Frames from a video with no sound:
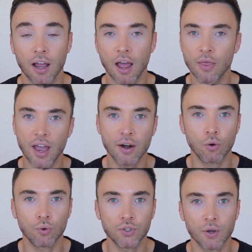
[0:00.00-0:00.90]
And then
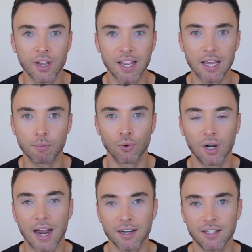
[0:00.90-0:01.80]
also it keeps
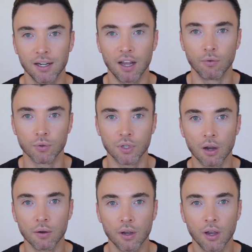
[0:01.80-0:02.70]
your lactic levels
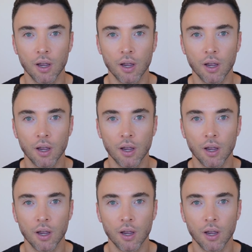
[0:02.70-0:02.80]
low.